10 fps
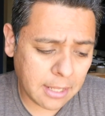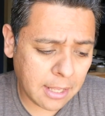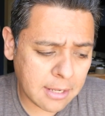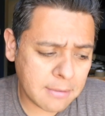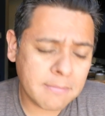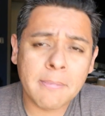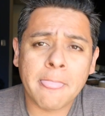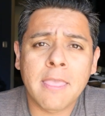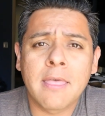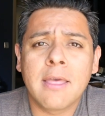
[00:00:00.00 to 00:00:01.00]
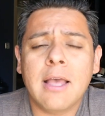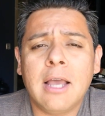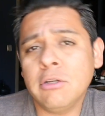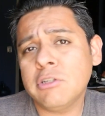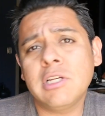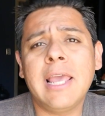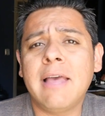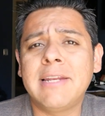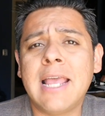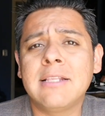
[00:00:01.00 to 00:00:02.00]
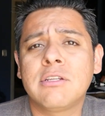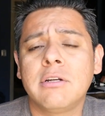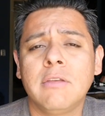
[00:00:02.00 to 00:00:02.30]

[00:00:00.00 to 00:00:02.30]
And I usually have an answer.